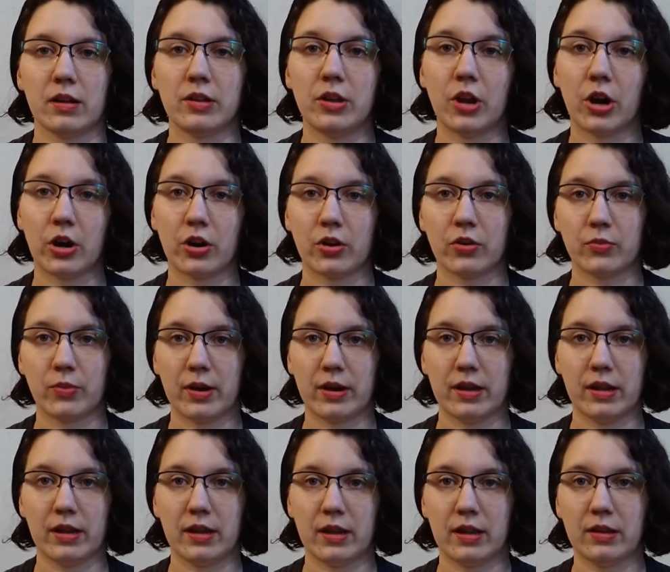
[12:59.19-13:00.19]
yarn
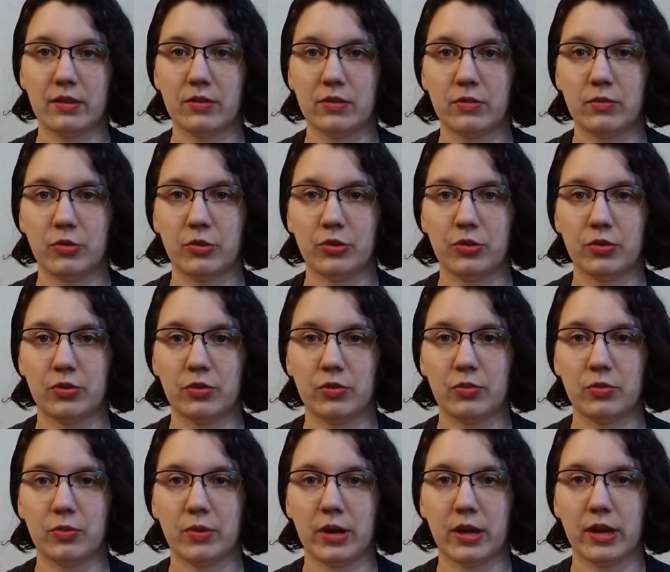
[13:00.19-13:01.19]
already
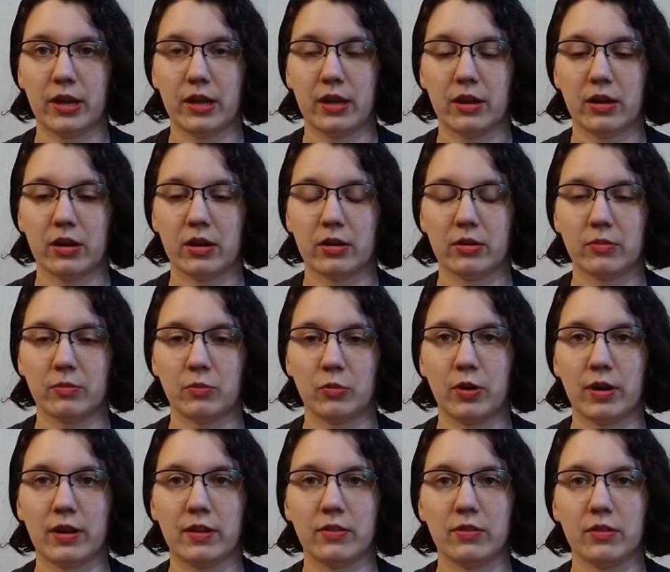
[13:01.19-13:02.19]
into my
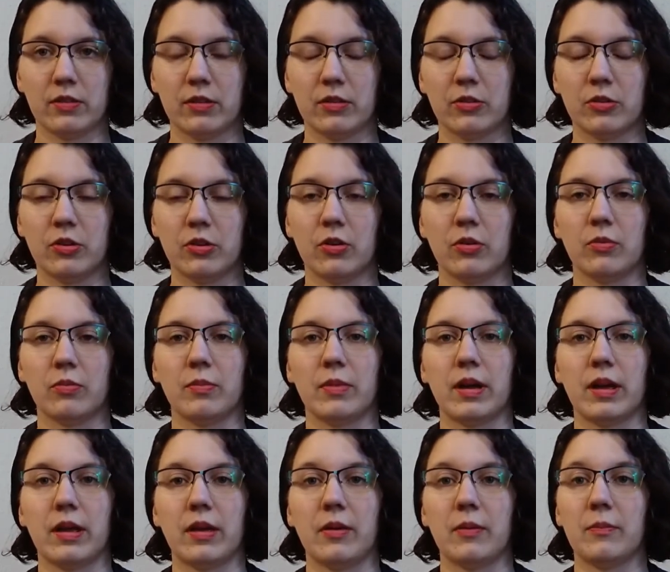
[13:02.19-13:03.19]

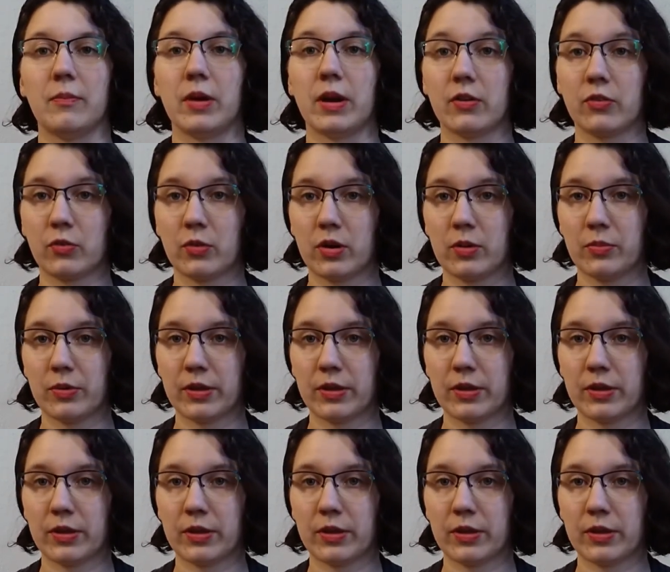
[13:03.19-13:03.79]
my mitered square